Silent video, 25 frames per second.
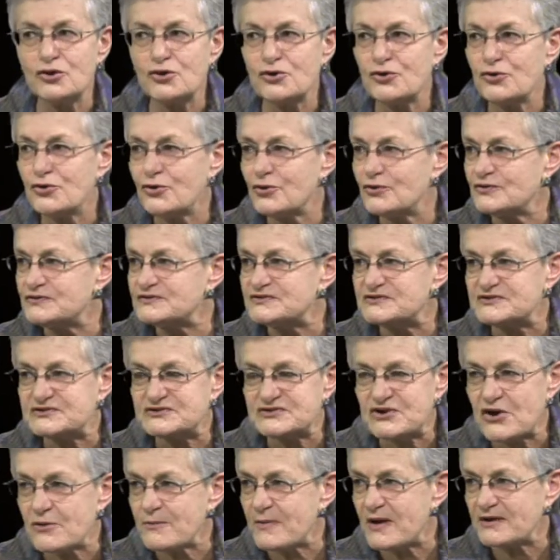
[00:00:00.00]
learn
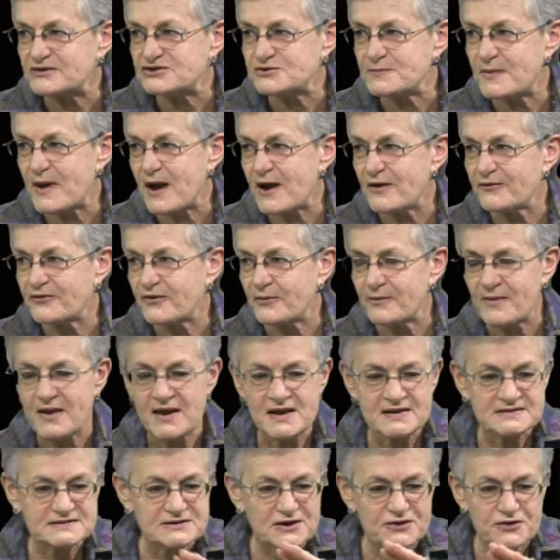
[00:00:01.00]
so much about them.
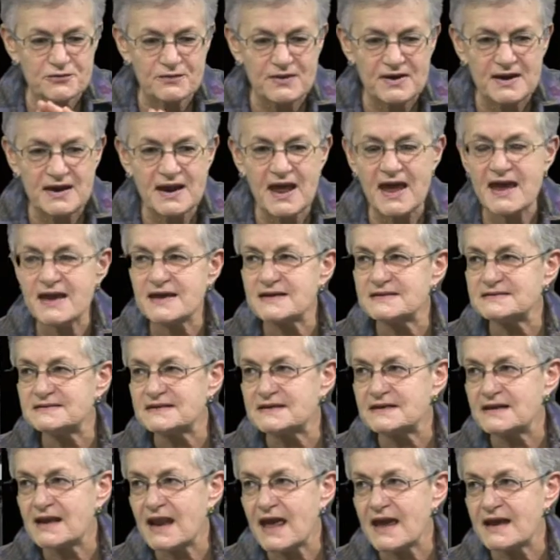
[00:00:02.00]
So there are layers
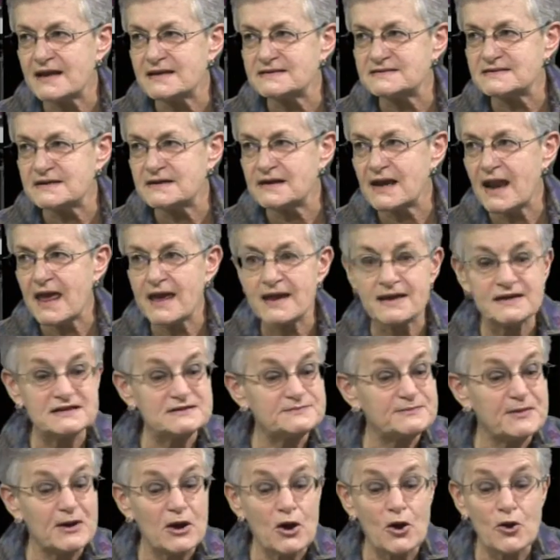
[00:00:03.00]
and layers and layers
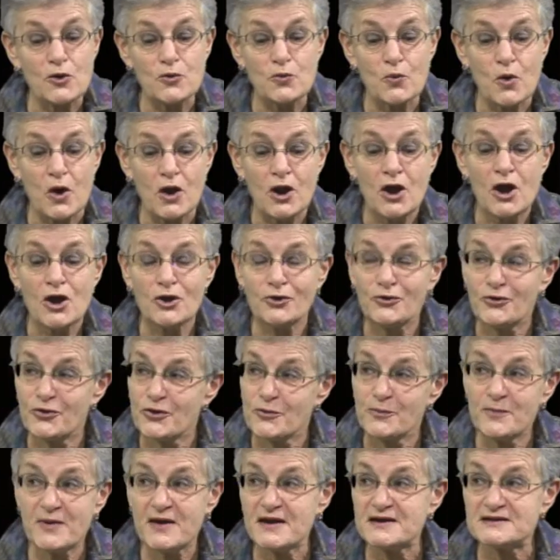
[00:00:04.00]
below what could
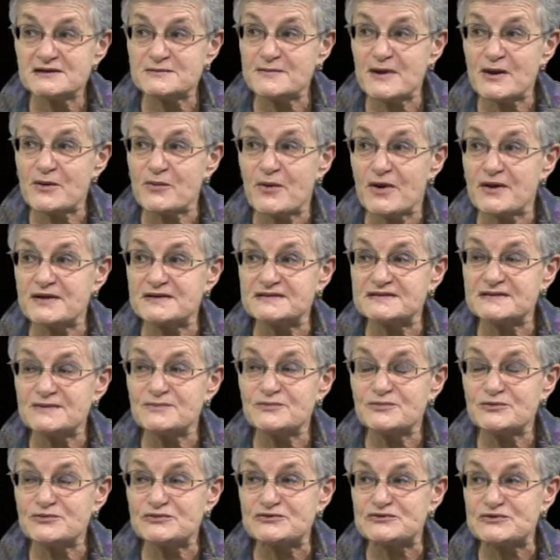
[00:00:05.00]
appear to be quite a
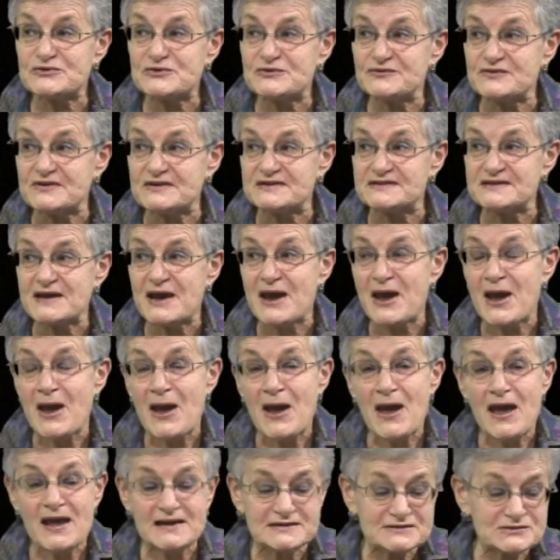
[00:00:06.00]
simple surface.
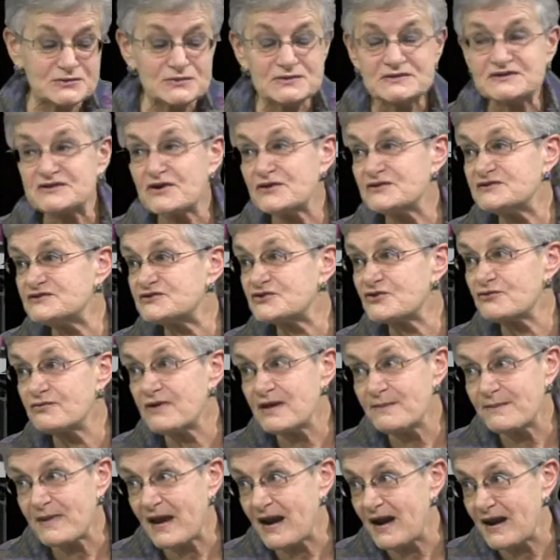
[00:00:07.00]
It's also
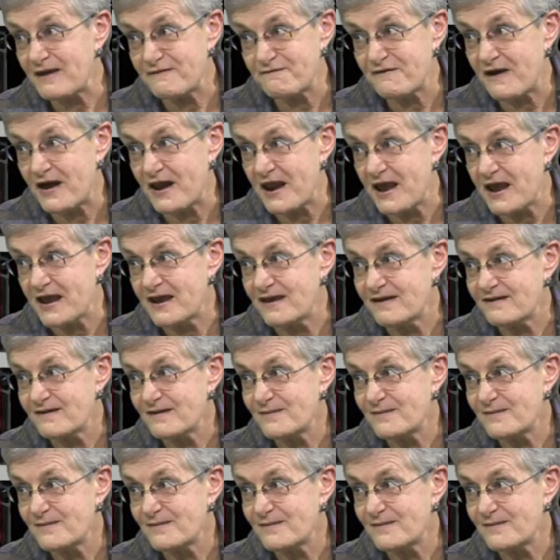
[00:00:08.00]
screamingly funny